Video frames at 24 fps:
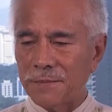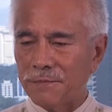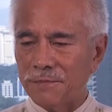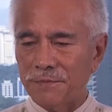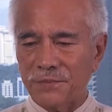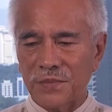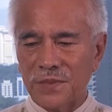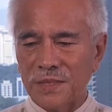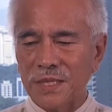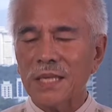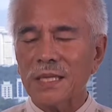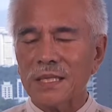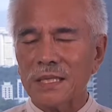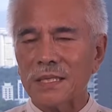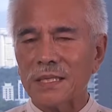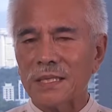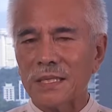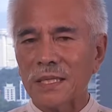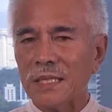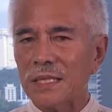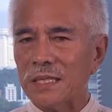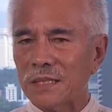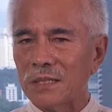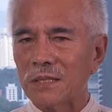yes,
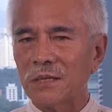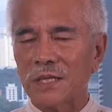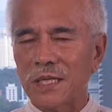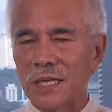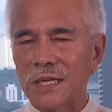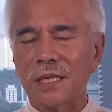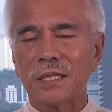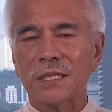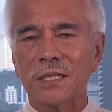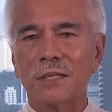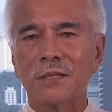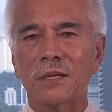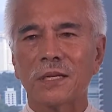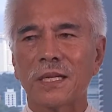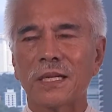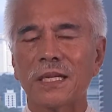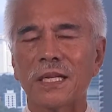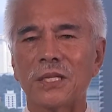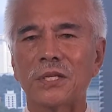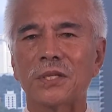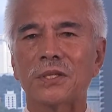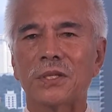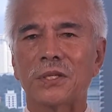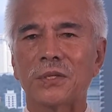it's not an
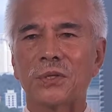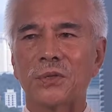easy